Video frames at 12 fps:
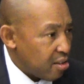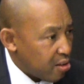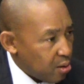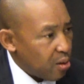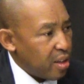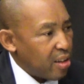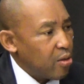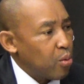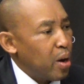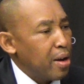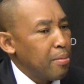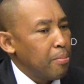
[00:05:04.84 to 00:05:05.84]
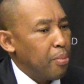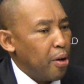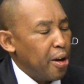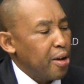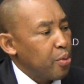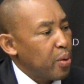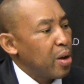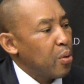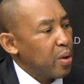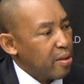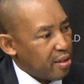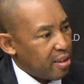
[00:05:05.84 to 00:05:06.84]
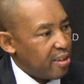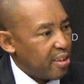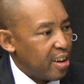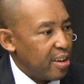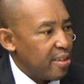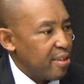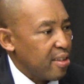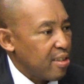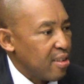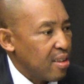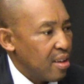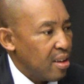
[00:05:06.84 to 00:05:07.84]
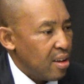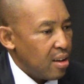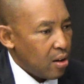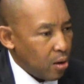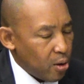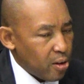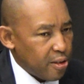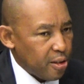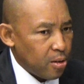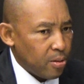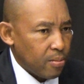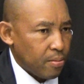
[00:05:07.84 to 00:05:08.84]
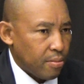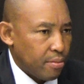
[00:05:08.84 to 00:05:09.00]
So that's one point where we see challenges. Also,